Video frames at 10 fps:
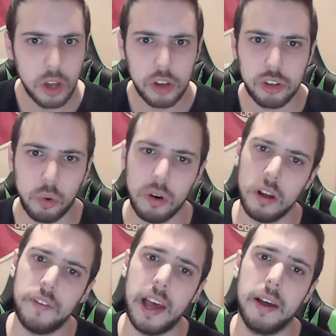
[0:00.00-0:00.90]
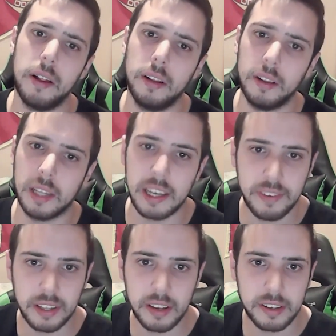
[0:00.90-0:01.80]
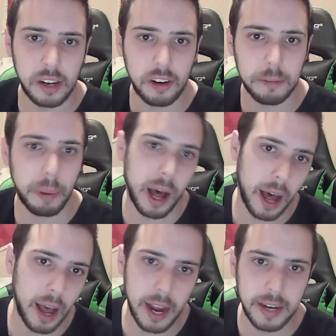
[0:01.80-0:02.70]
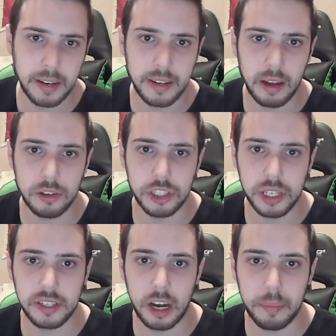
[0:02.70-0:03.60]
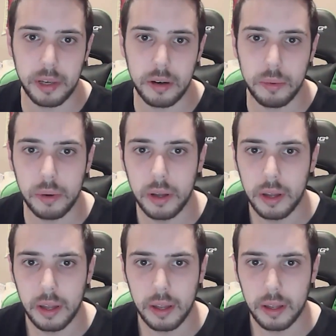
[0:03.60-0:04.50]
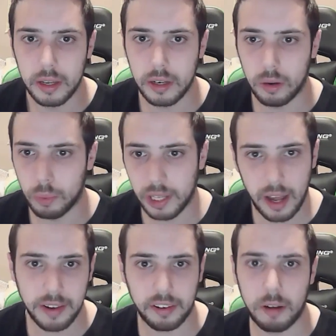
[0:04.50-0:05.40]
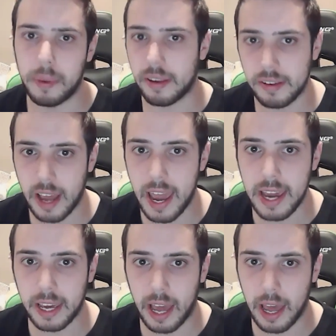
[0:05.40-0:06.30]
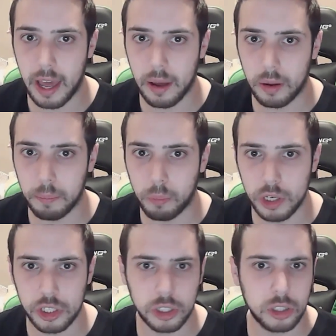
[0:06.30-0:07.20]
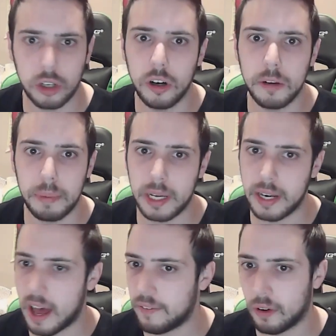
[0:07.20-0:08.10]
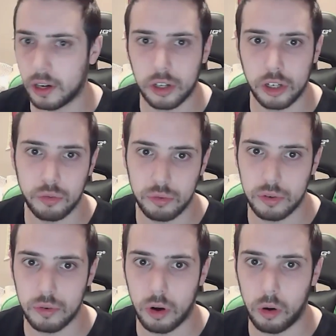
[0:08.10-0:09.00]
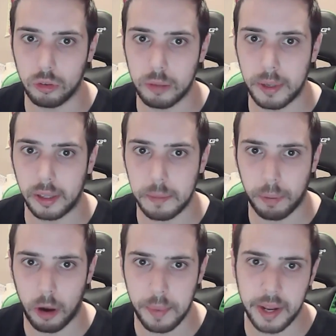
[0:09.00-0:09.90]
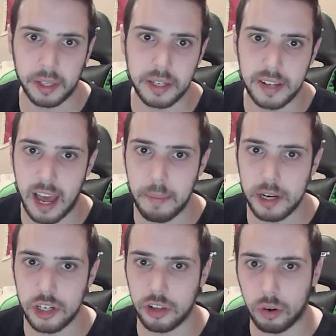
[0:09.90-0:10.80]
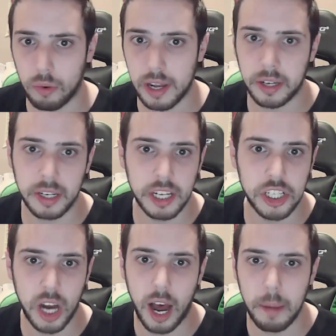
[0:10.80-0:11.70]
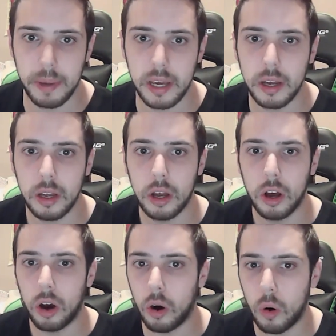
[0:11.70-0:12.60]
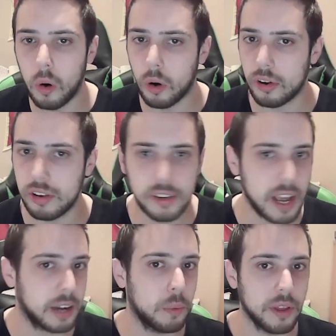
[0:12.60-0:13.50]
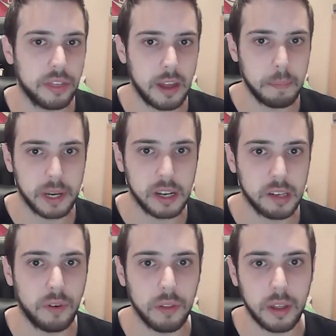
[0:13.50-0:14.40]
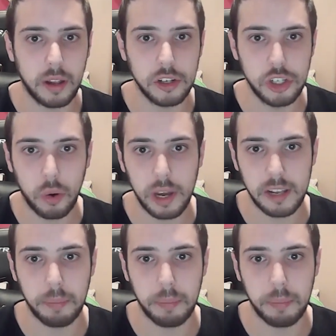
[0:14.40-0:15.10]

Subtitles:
sort of leaving the series behind until GW, realizes their mistake, which could be never and could ultimately permanently damage this already niche hobby, or stick with it because of all the joy it's